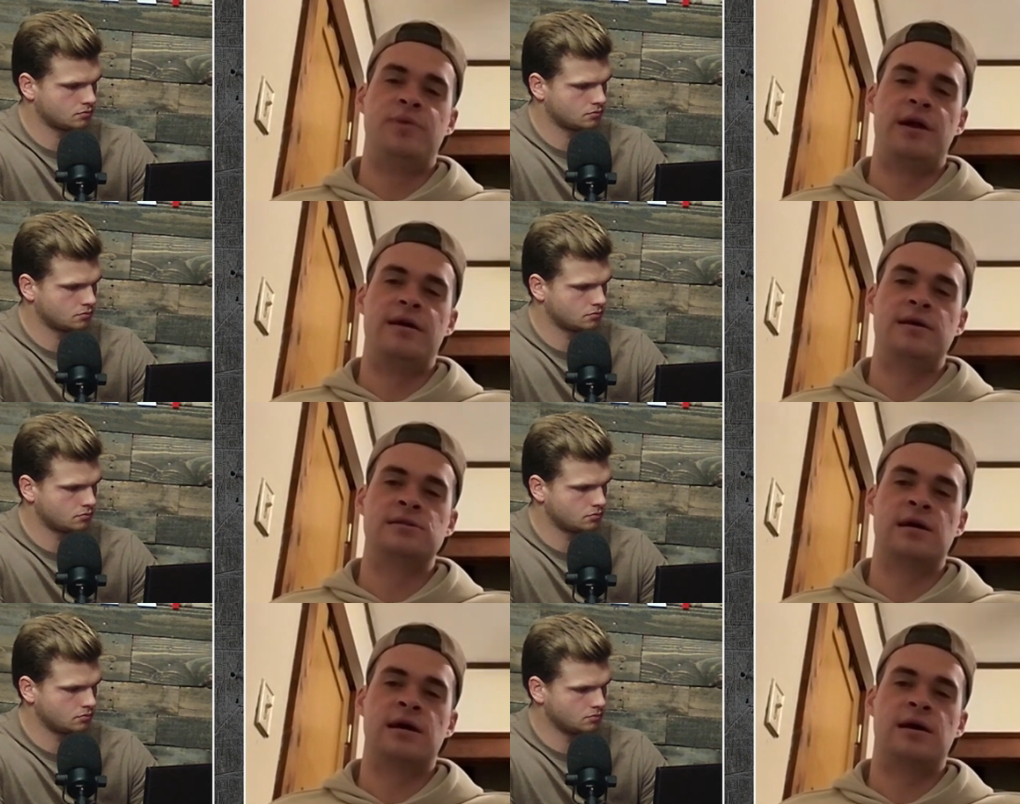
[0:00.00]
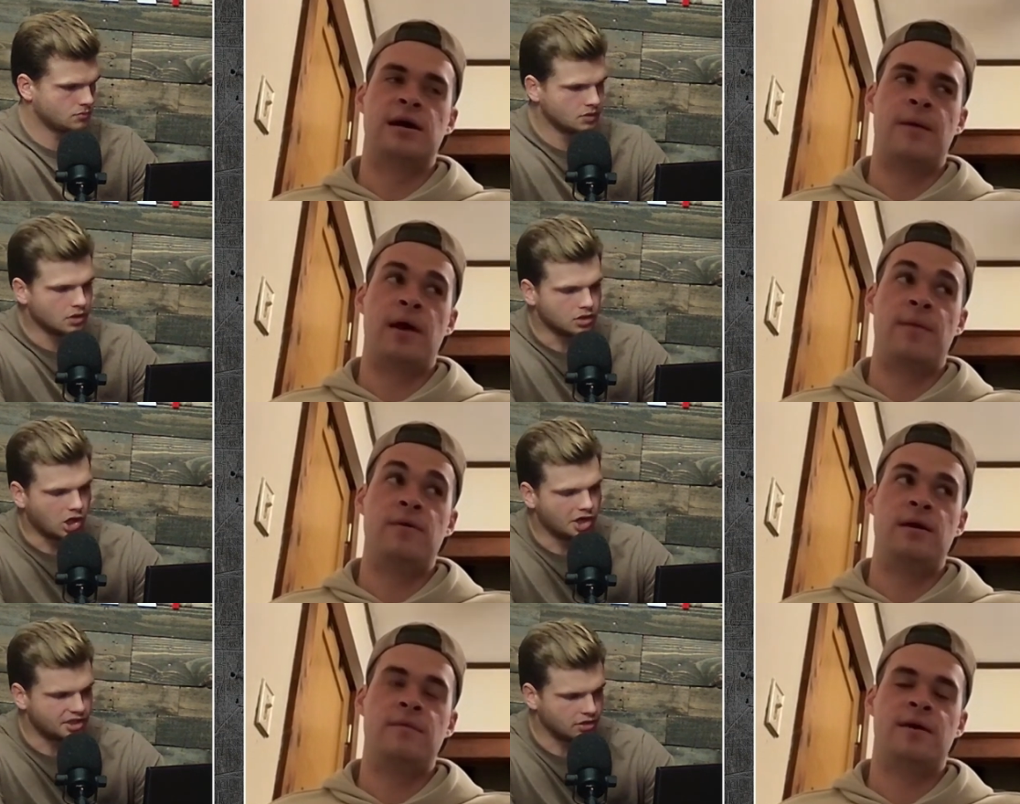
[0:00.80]
Speaker 1: bitters? Uh, maybe
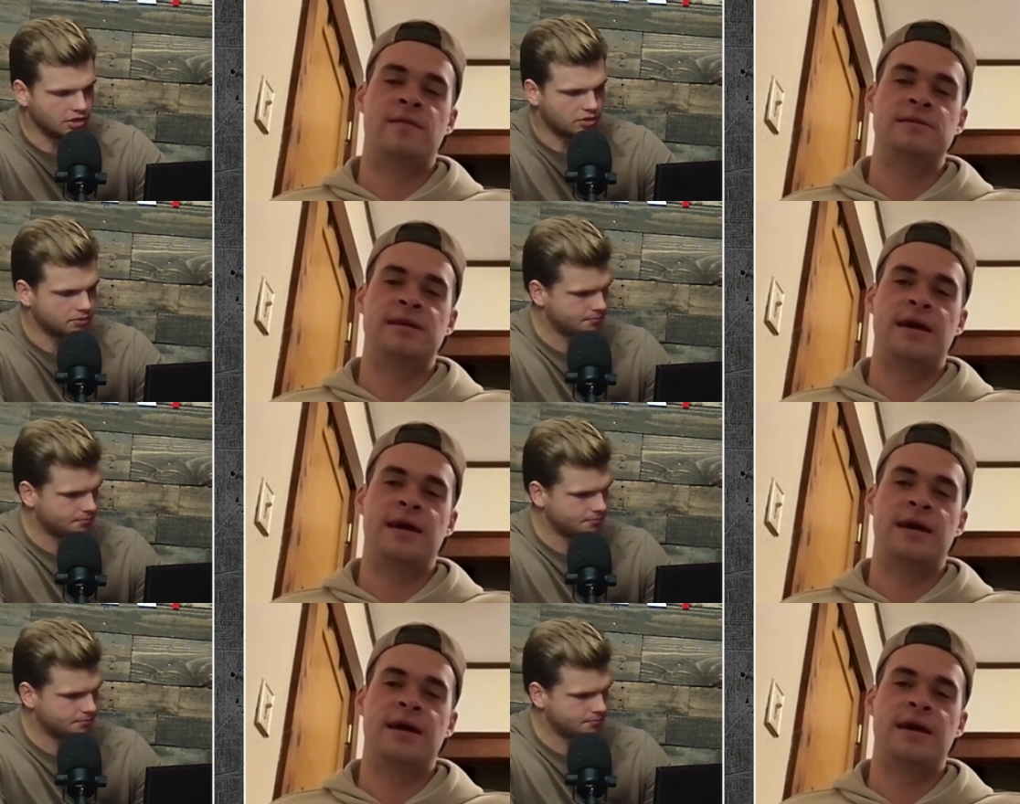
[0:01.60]
London Leno.